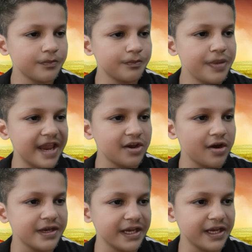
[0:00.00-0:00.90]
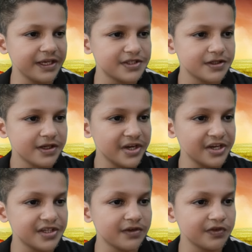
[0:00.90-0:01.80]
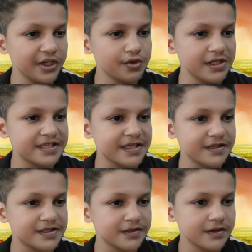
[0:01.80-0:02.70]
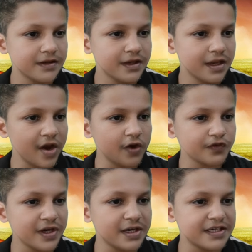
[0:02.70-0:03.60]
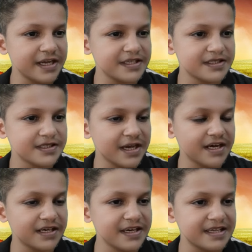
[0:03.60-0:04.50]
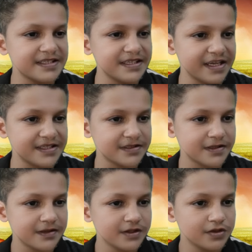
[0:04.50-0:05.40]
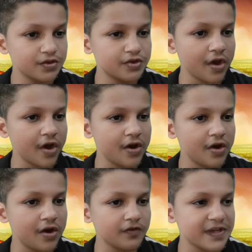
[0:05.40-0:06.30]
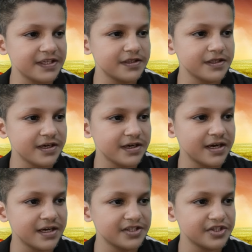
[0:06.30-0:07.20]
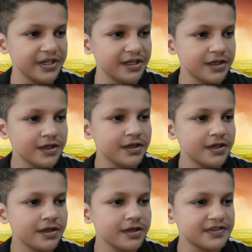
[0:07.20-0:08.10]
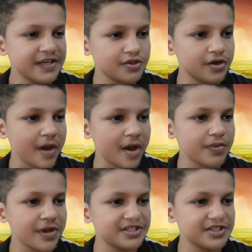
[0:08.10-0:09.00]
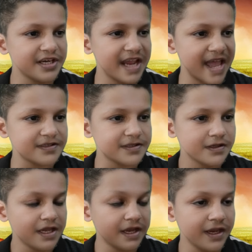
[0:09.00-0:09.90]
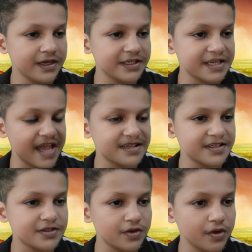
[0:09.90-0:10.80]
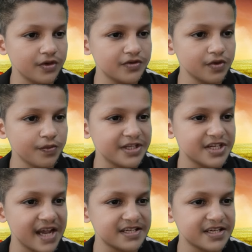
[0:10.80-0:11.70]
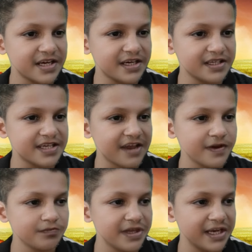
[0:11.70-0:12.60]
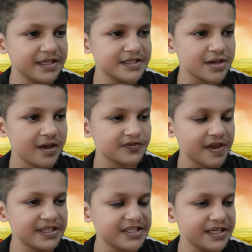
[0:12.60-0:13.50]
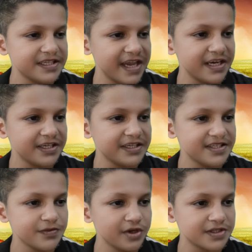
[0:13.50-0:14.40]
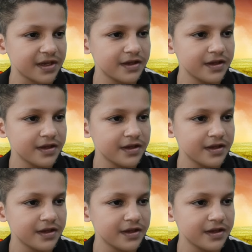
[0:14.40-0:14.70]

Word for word: bygone age, creating a visual sense of earnest, earnestness to offset the archery retro pop culture gags. Again, it has its own supercharged Hurt F M playlist of seventies and eighties music.